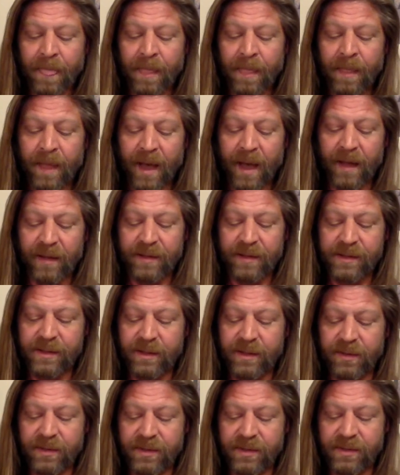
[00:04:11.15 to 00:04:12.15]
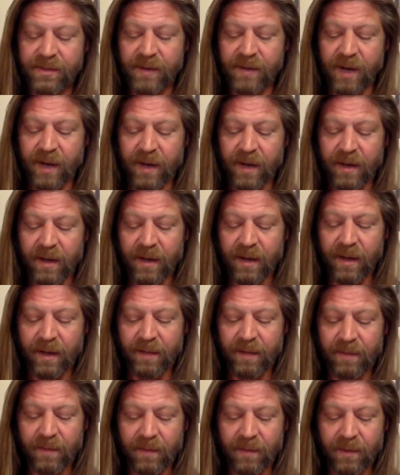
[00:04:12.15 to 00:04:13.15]
Alan slowed his stride,
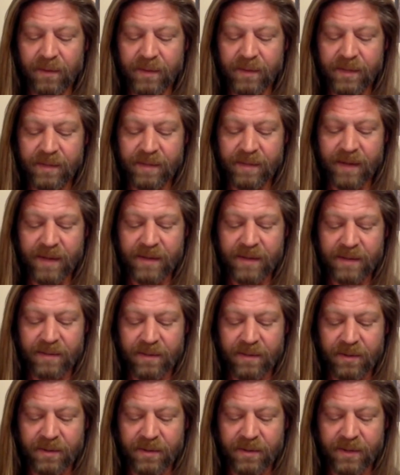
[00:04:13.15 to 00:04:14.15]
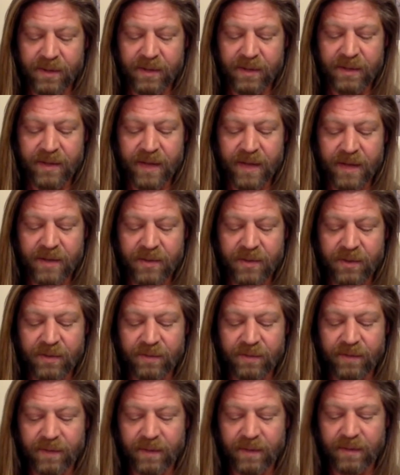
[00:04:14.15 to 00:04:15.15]
even more as he passed a partially intact
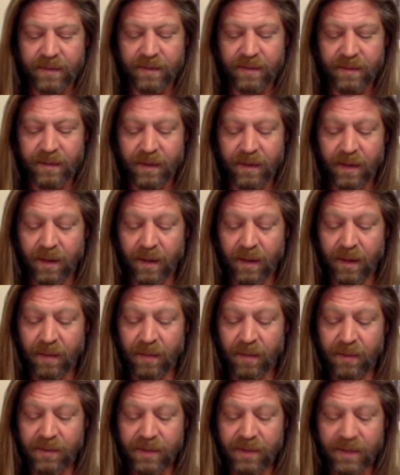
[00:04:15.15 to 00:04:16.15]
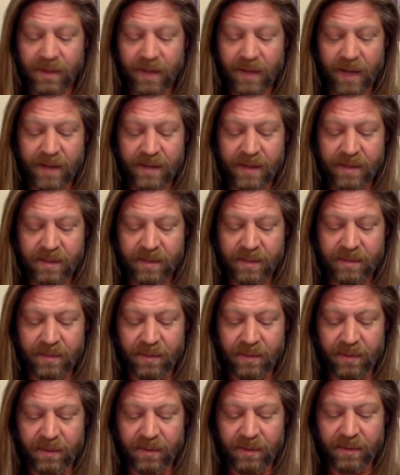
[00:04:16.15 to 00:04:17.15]
storefront. Most of the glass had been
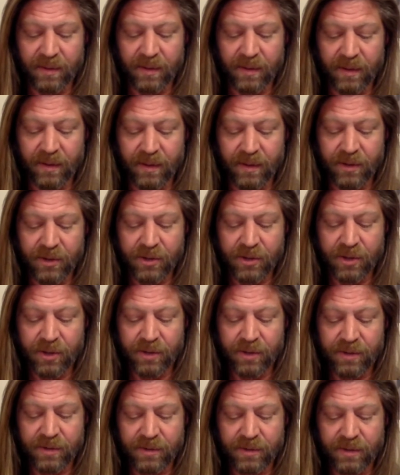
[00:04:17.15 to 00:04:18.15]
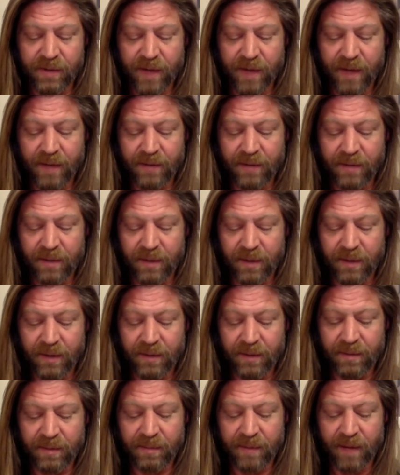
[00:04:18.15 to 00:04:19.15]
broken and hung in shards or gathered in
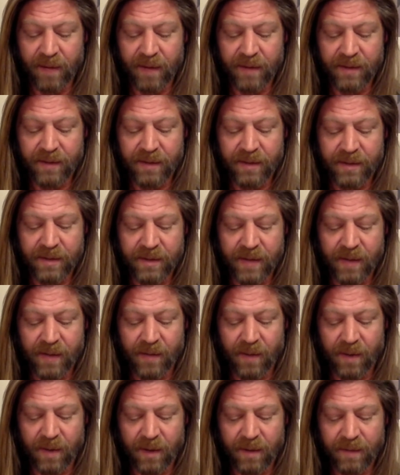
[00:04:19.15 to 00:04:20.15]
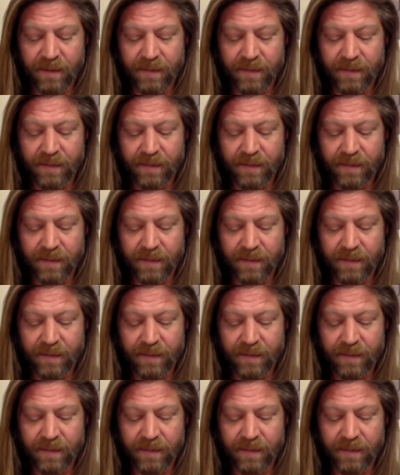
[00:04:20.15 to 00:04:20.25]
glittering piles on the sidewalk.